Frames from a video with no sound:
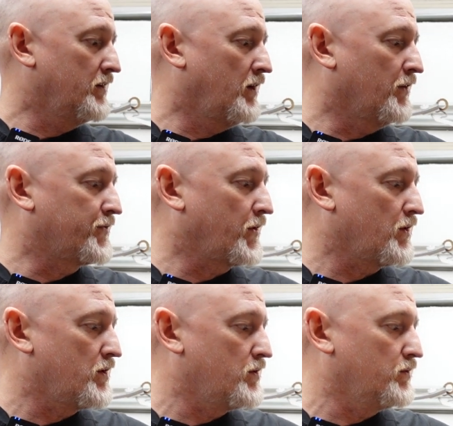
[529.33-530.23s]

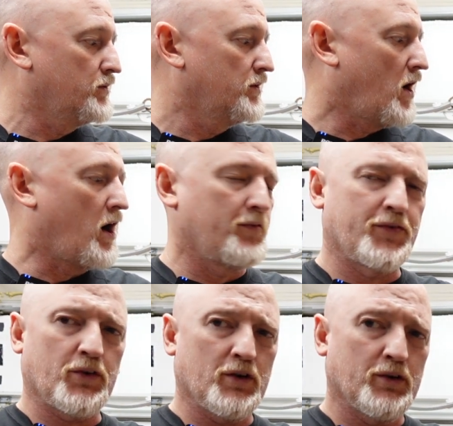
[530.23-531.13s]
Aufero
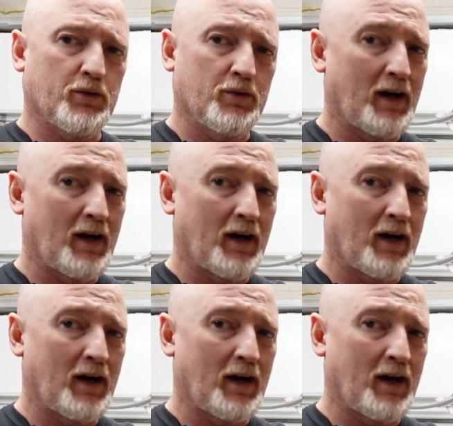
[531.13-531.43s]
Aufero,